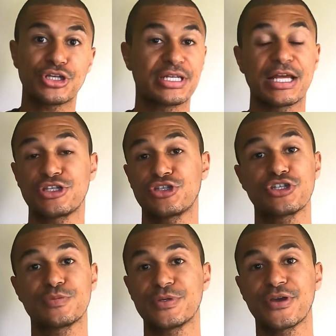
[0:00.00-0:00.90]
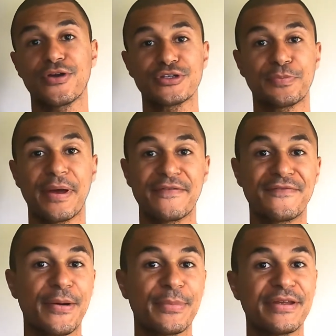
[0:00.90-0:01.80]
and that's just because my
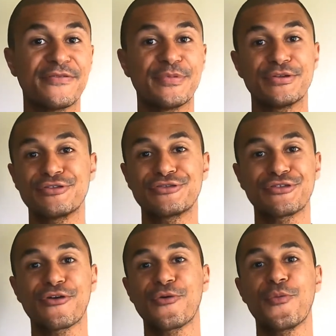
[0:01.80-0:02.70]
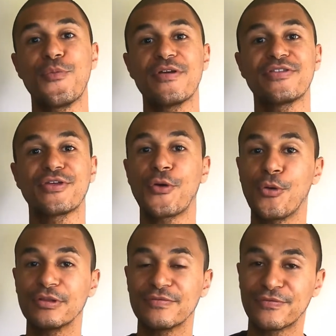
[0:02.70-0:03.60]
family have been struck with
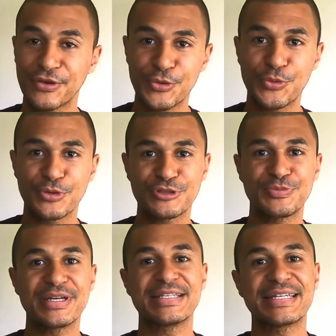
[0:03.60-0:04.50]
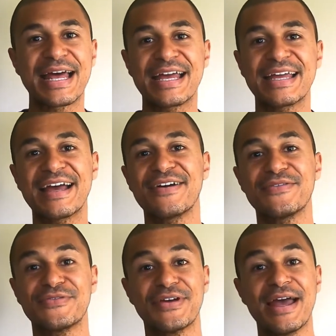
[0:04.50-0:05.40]
cold and flu, which means that I
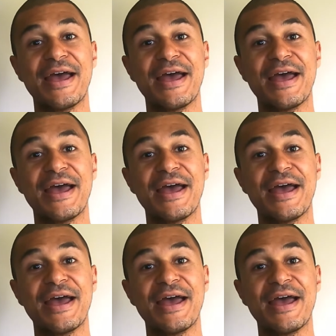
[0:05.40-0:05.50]
have